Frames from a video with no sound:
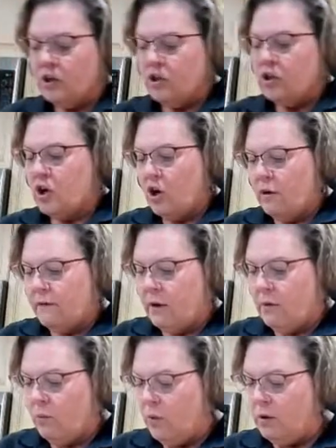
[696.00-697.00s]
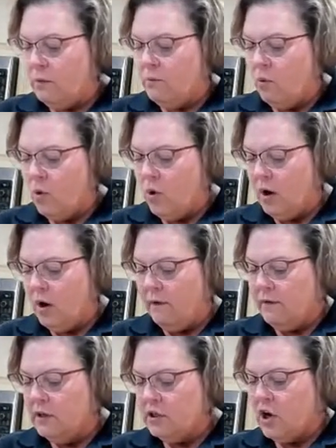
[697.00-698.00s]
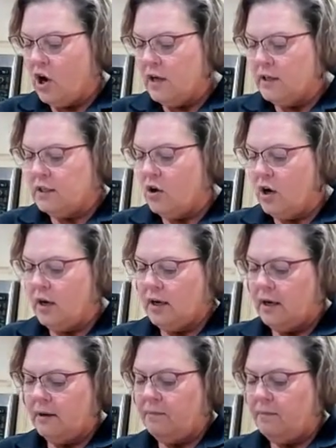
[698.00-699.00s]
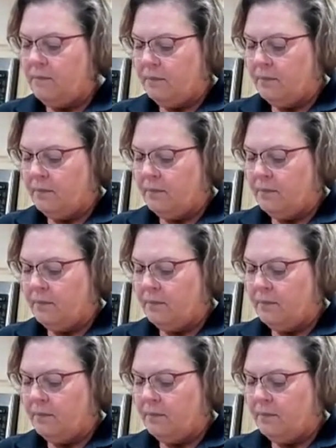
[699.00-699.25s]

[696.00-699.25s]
you just serve it with more of the sauce on it.